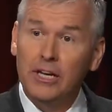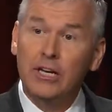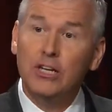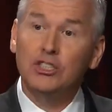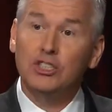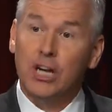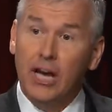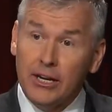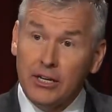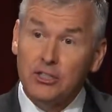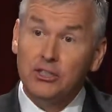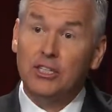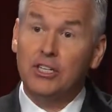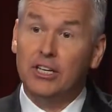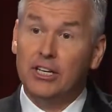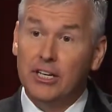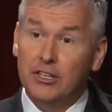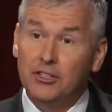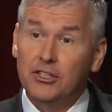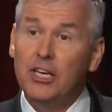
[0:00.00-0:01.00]
China's going
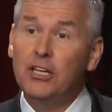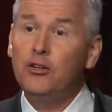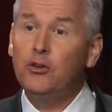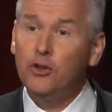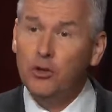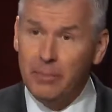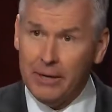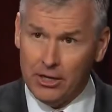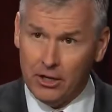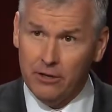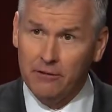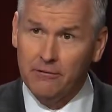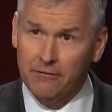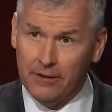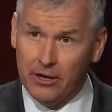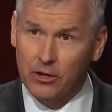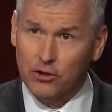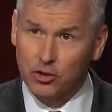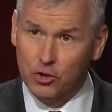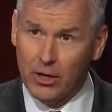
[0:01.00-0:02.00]
to continue to be an
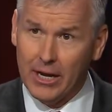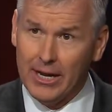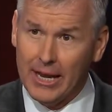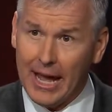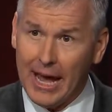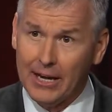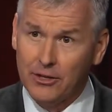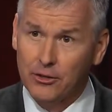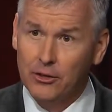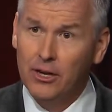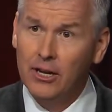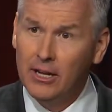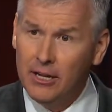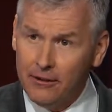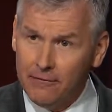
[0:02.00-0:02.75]
unfair trade actor